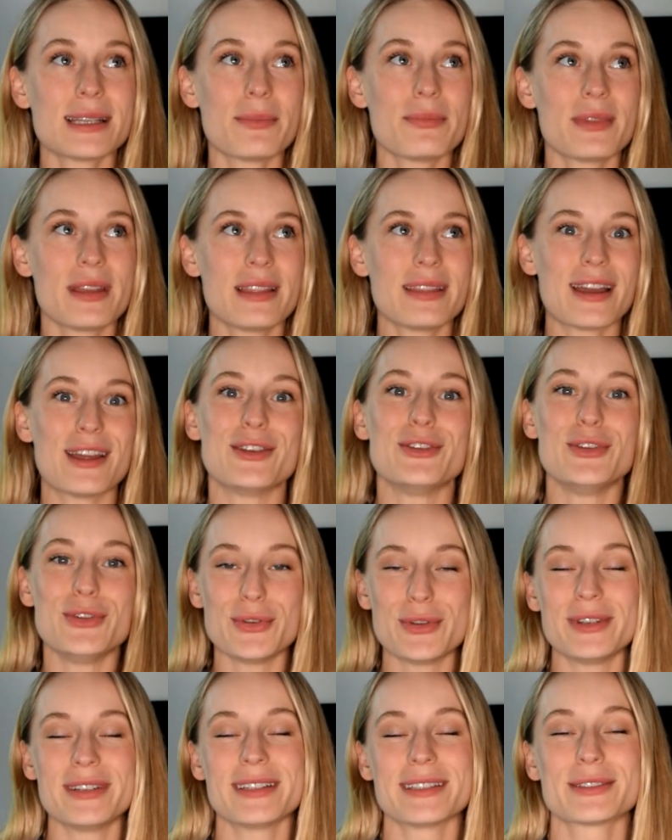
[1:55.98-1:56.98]
something that
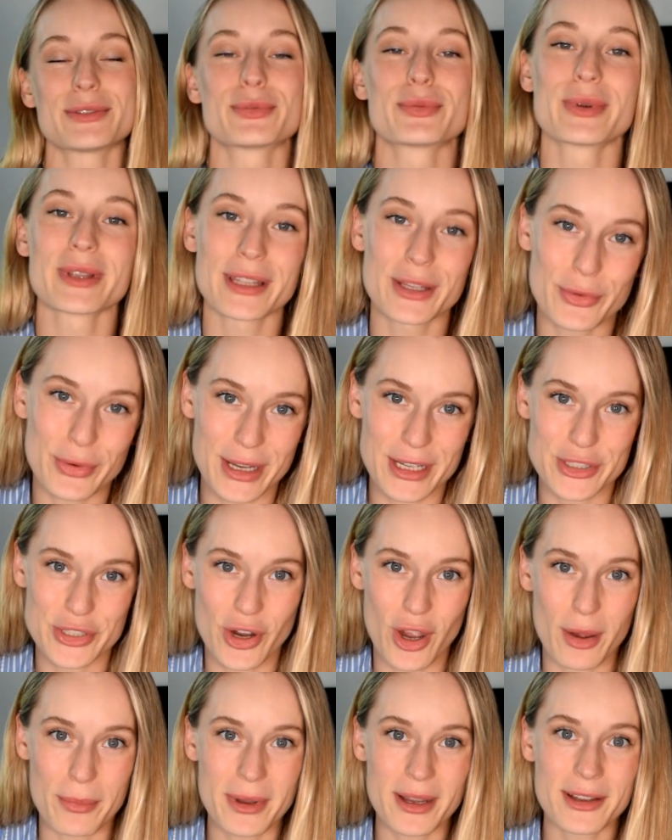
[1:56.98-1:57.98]
Newton does a really great
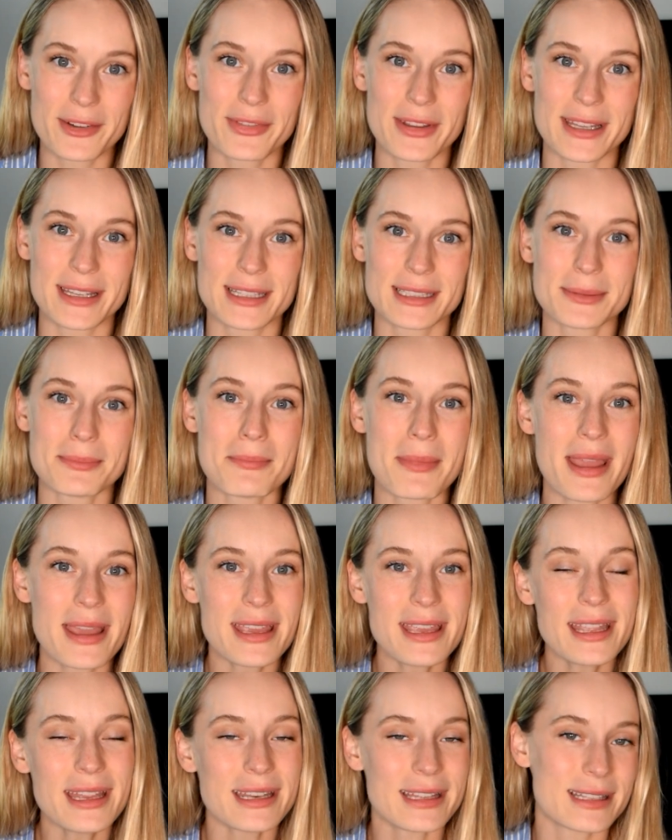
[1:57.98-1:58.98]
job of is
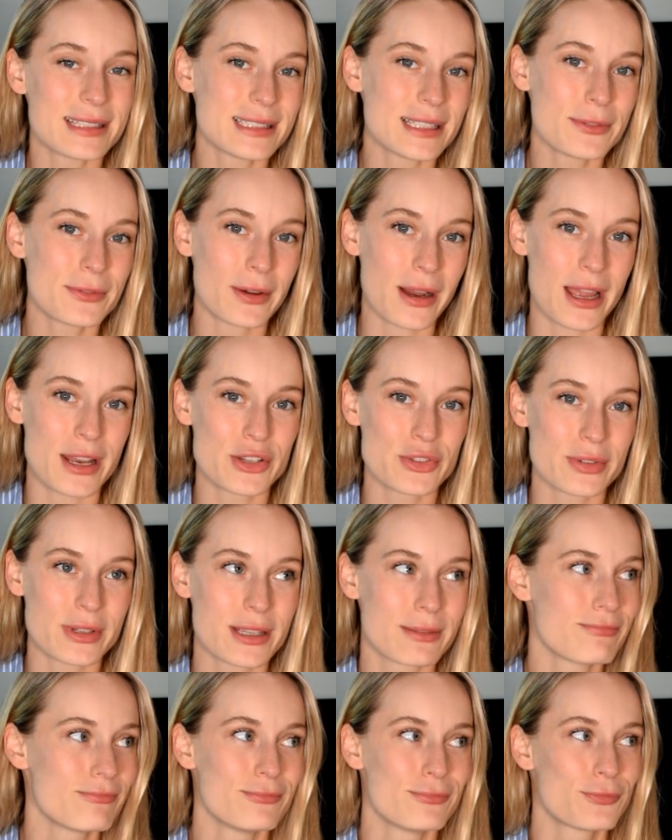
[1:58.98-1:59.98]
making it easy for
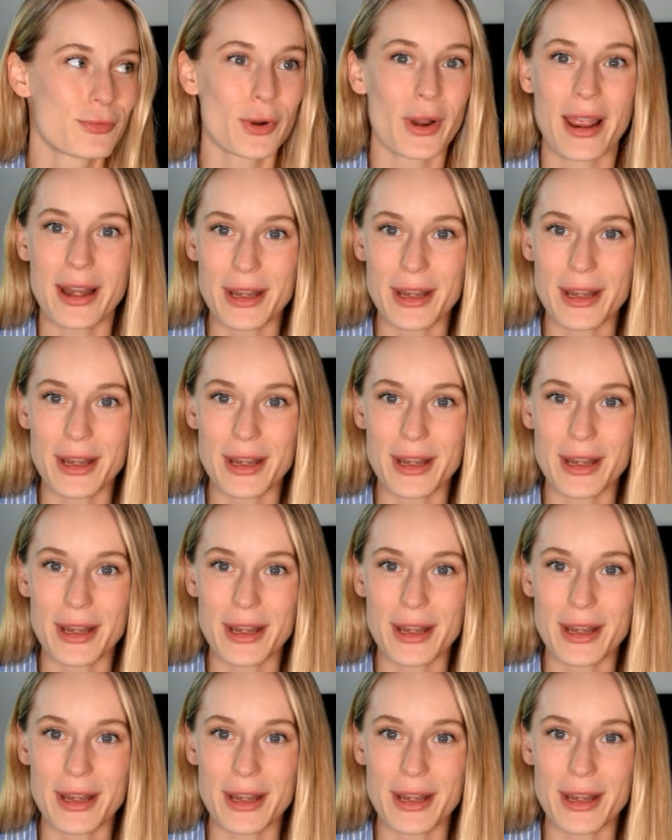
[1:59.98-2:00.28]
entry for